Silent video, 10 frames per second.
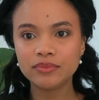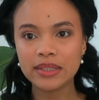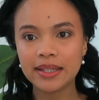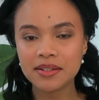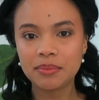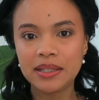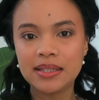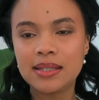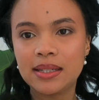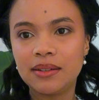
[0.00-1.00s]
let me
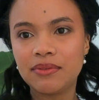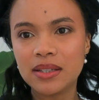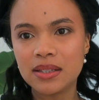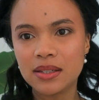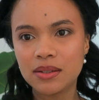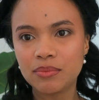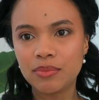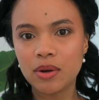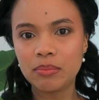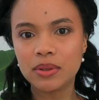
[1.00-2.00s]
see if this is
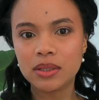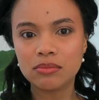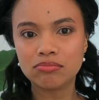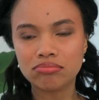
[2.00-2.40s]
proper.